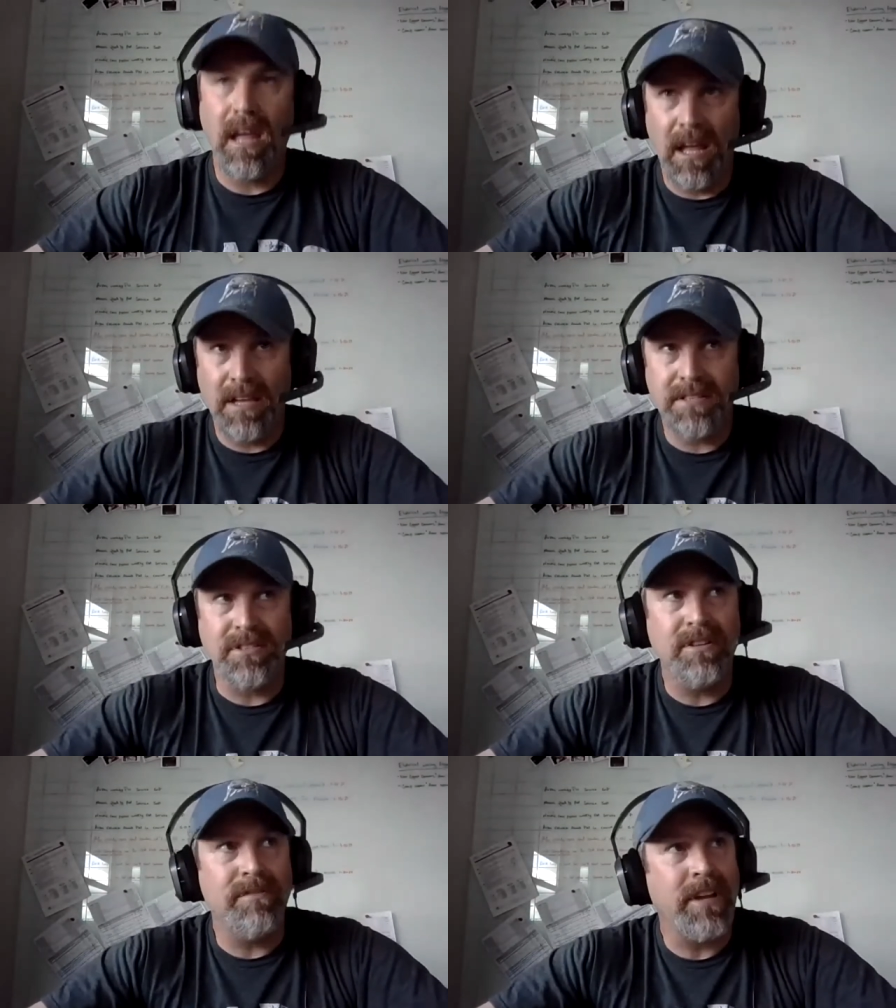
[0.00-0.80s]
is a
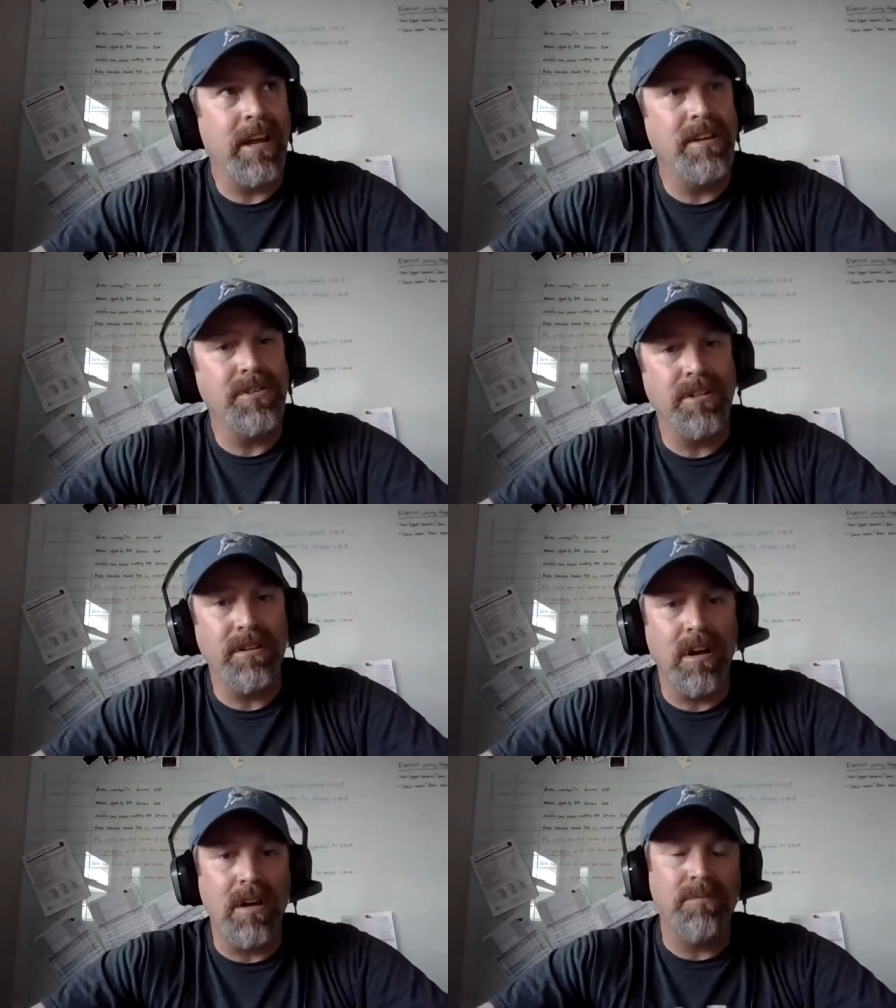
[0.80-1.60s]

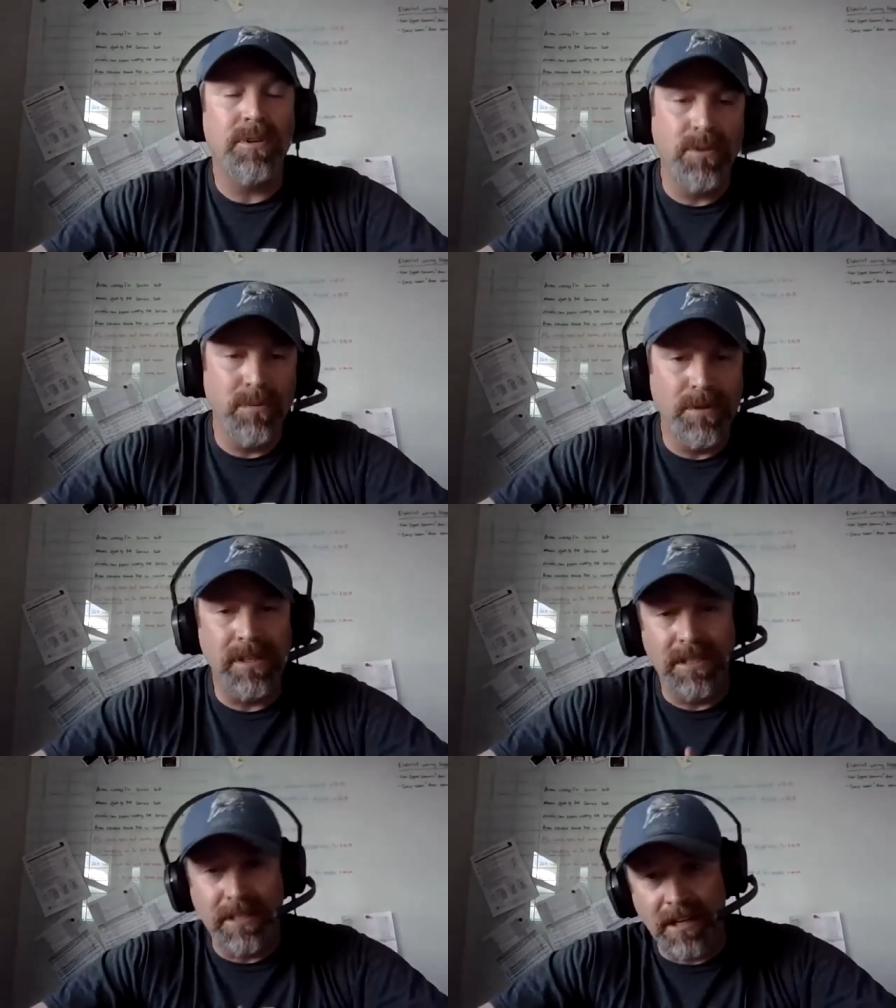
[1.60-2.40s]
certification on
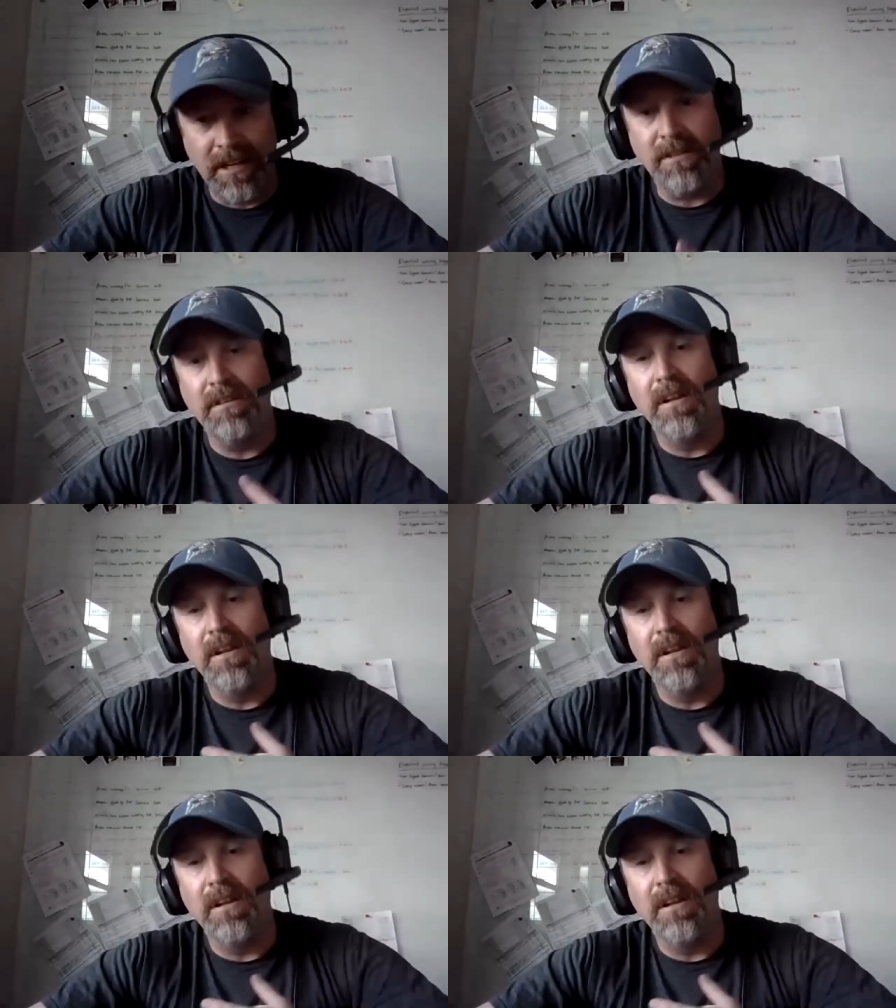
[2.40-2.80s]
renewability,